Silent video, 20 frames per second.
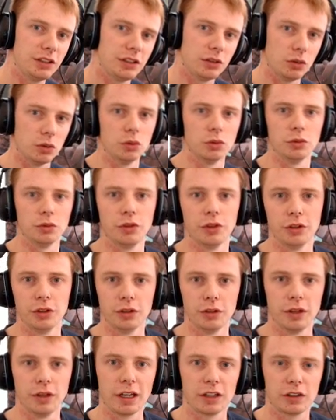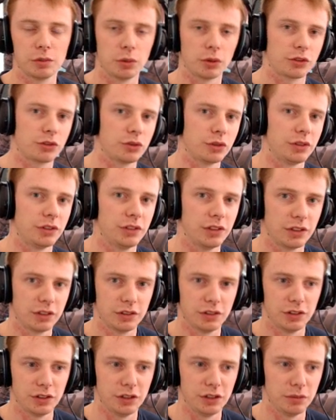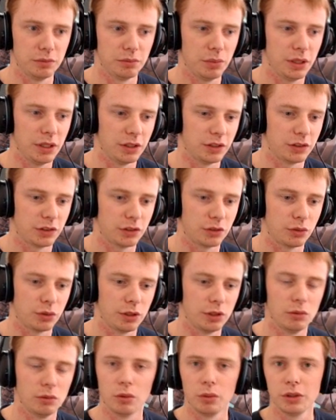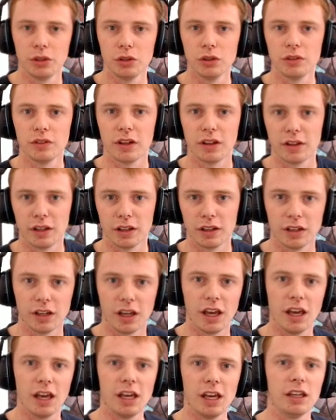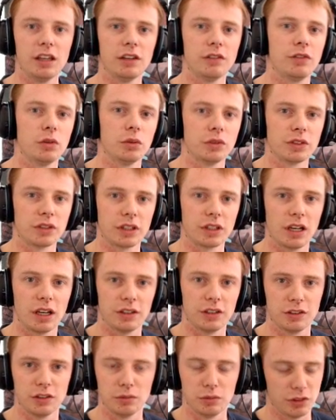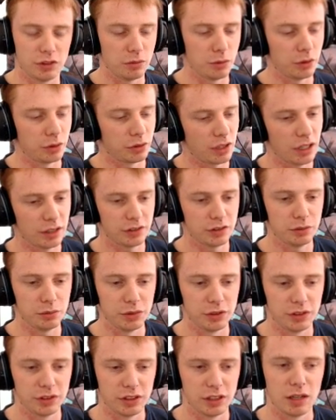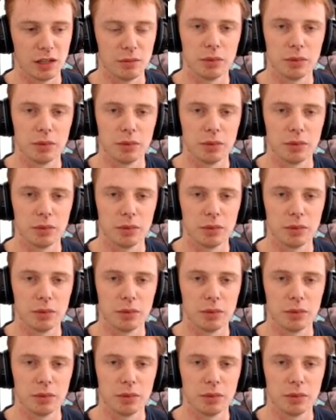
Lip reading: or the Xbox 360 and PS3. Well, we could have done that if there was someone customly set it up, but